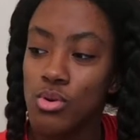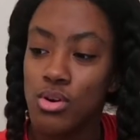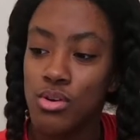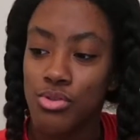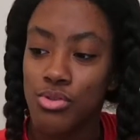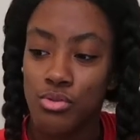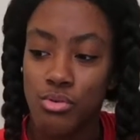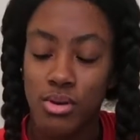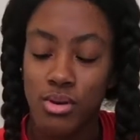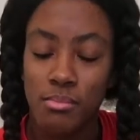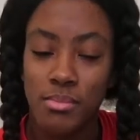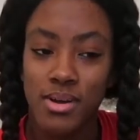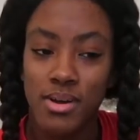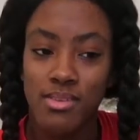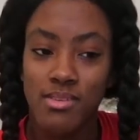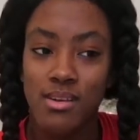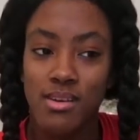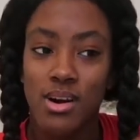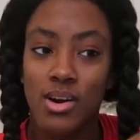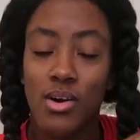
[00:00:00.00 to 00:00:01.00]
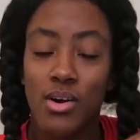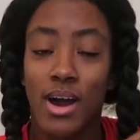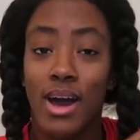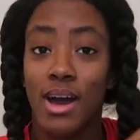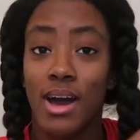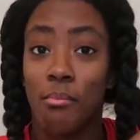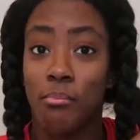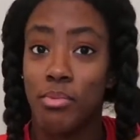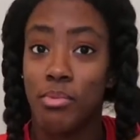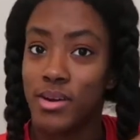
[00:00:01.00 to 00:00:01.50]
or 3 months ago, I
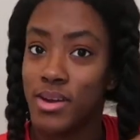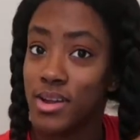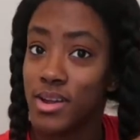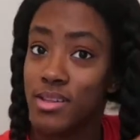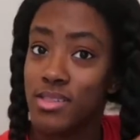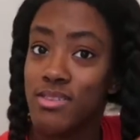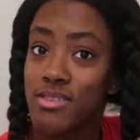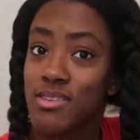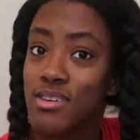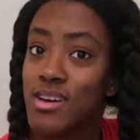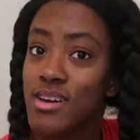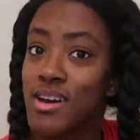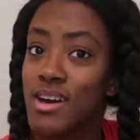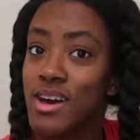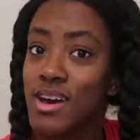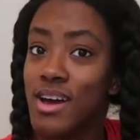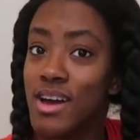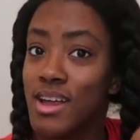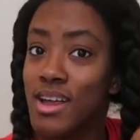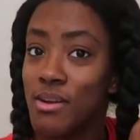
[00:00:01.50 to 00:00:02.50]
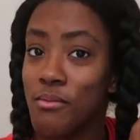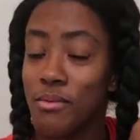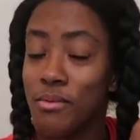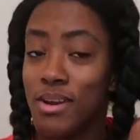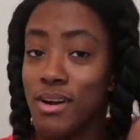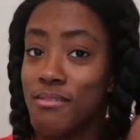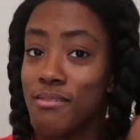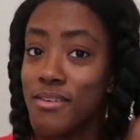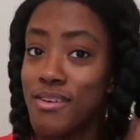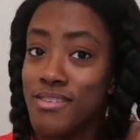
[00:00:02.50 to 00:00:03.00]
had braids, and when
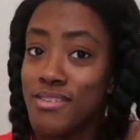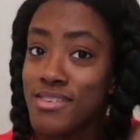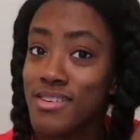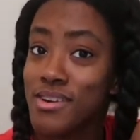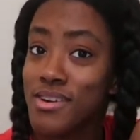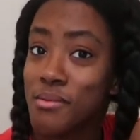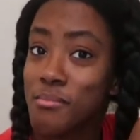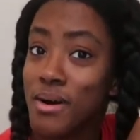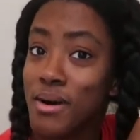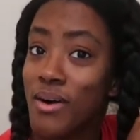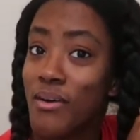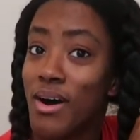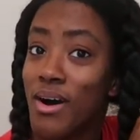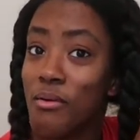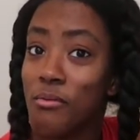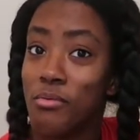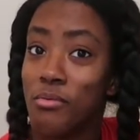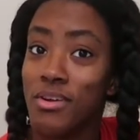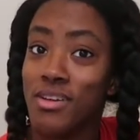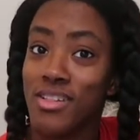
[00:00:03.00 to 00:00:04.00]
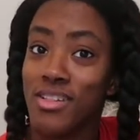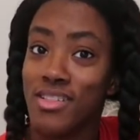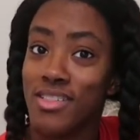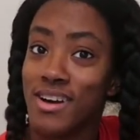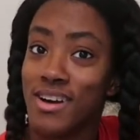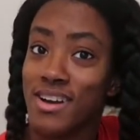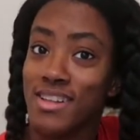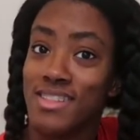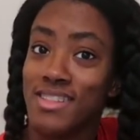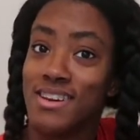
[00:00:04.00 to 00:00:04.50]
I first took them out, I really
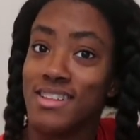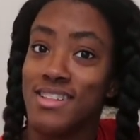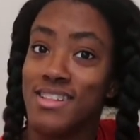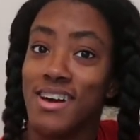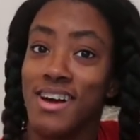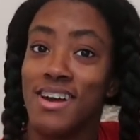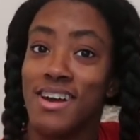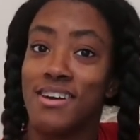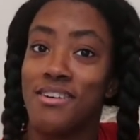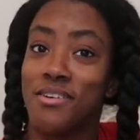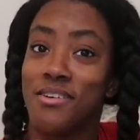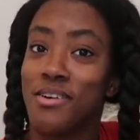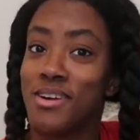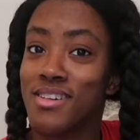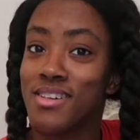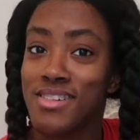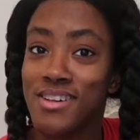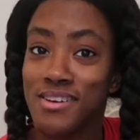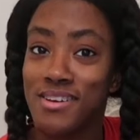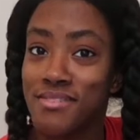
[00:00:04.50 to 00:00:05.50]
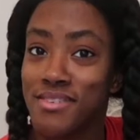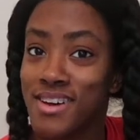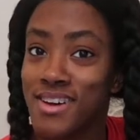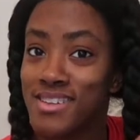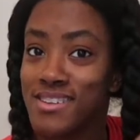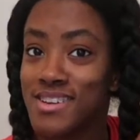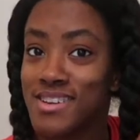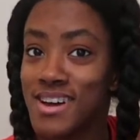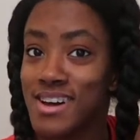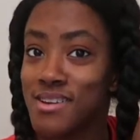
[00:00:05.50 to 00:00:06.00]
liked that like crinkly effect
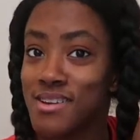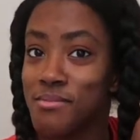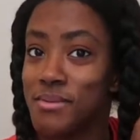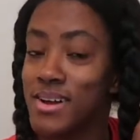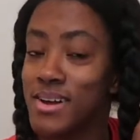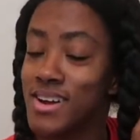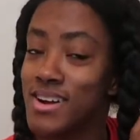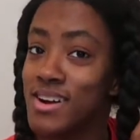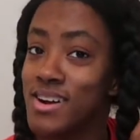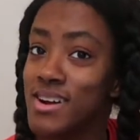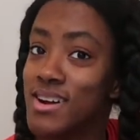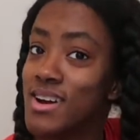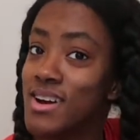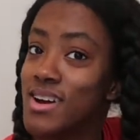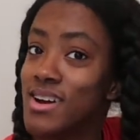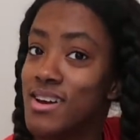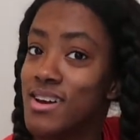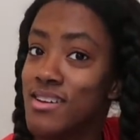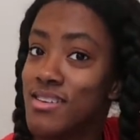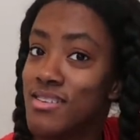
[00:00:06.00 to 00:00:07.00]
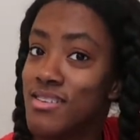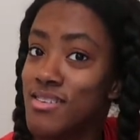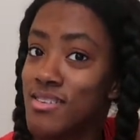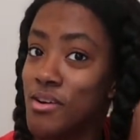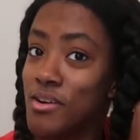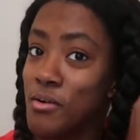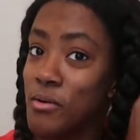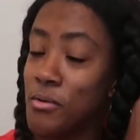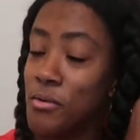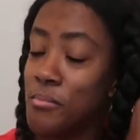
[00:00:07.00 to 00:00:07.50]
it had on my hair.
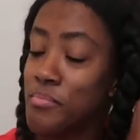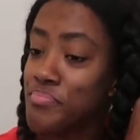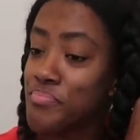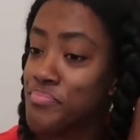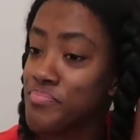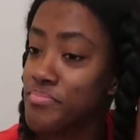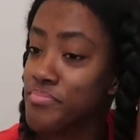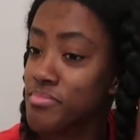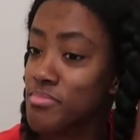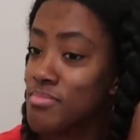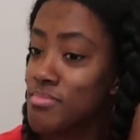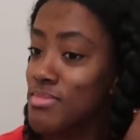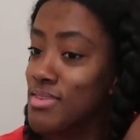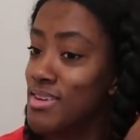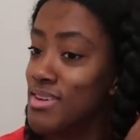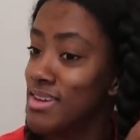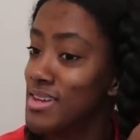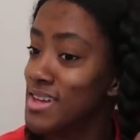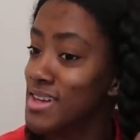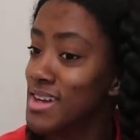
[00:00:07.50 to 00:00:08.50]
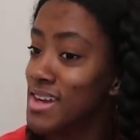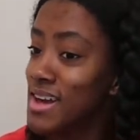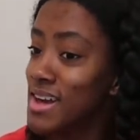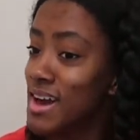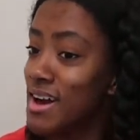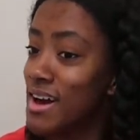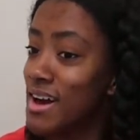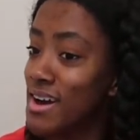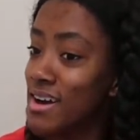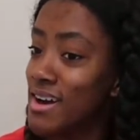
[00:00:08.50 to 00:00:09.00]
So yeah,
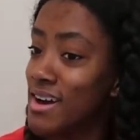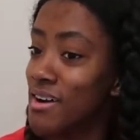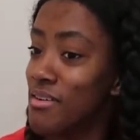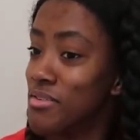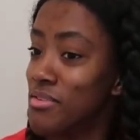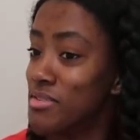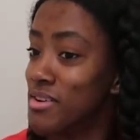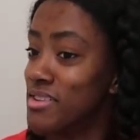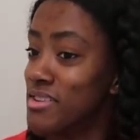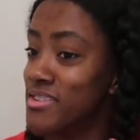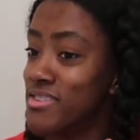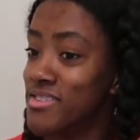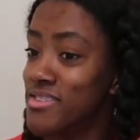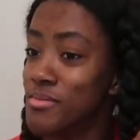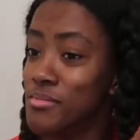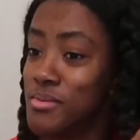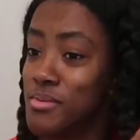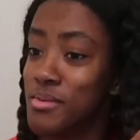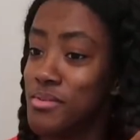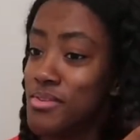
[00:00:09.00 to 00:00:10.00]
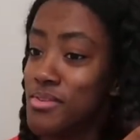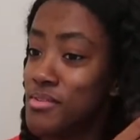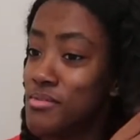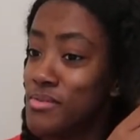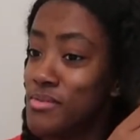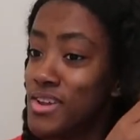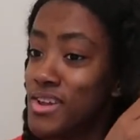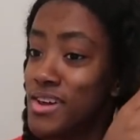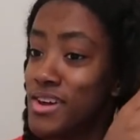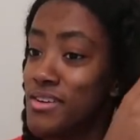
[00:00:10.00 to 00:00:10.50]
I was watching some YouTube
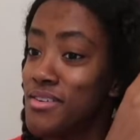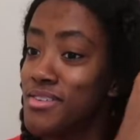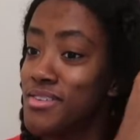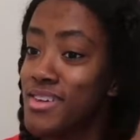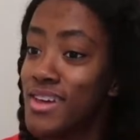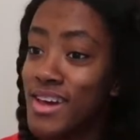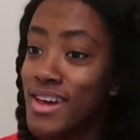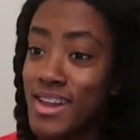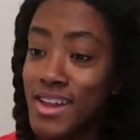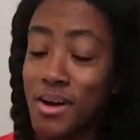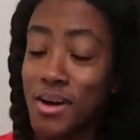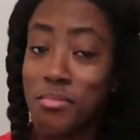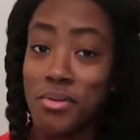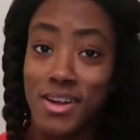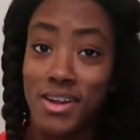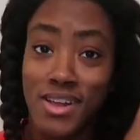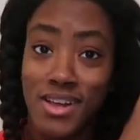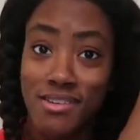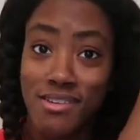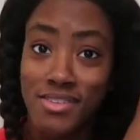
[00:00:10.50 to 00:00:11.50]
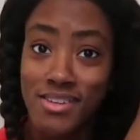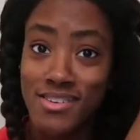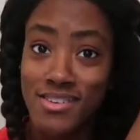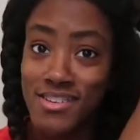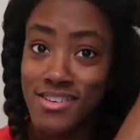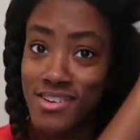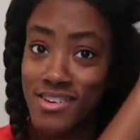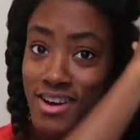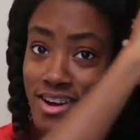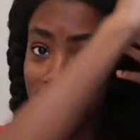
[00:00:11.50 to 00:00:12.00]
videos and I'm gonna give this a
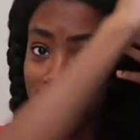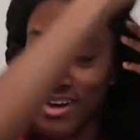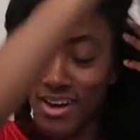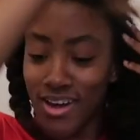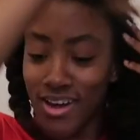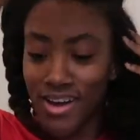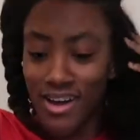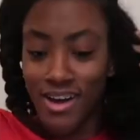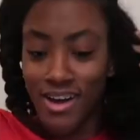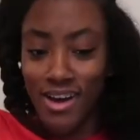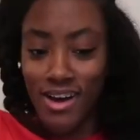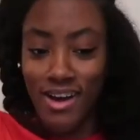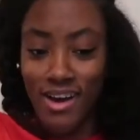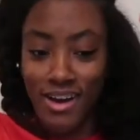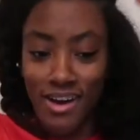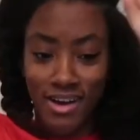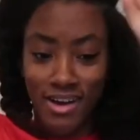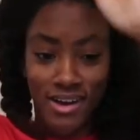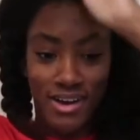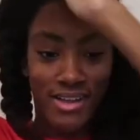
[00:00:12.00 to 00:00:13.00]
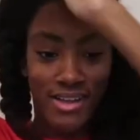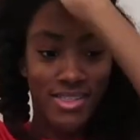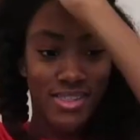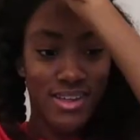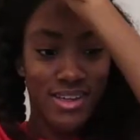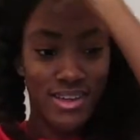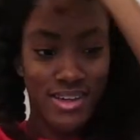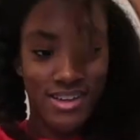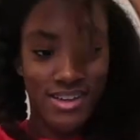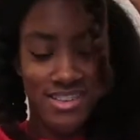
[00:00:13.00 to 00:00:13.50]
try. I
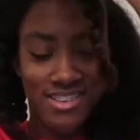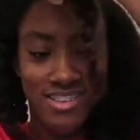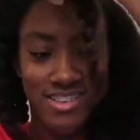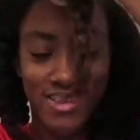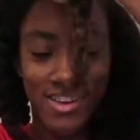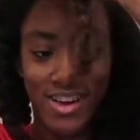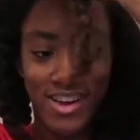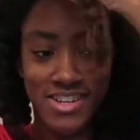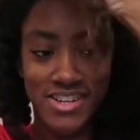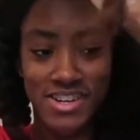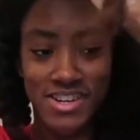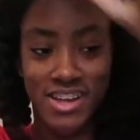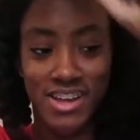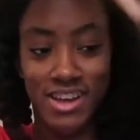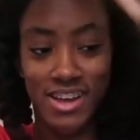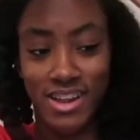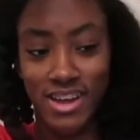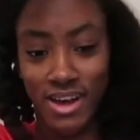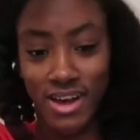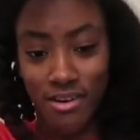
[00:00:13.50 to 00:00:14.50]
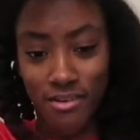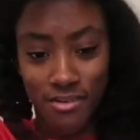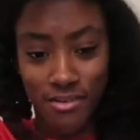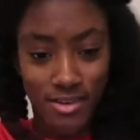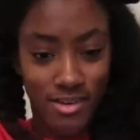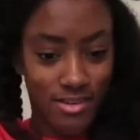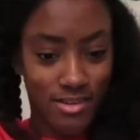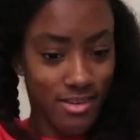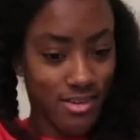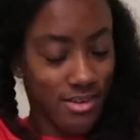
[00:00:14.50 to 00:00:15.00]
think sectioning it out
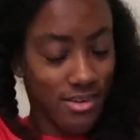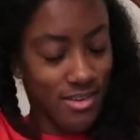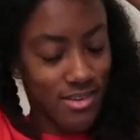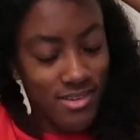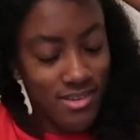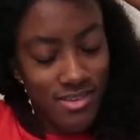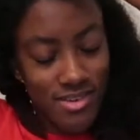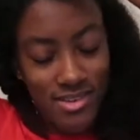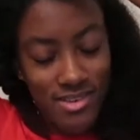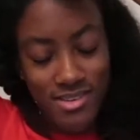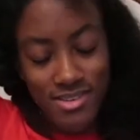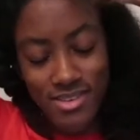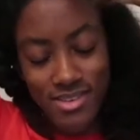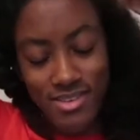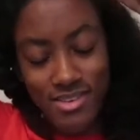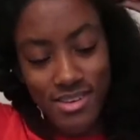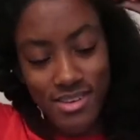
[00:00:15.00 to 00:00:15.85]
is gonna just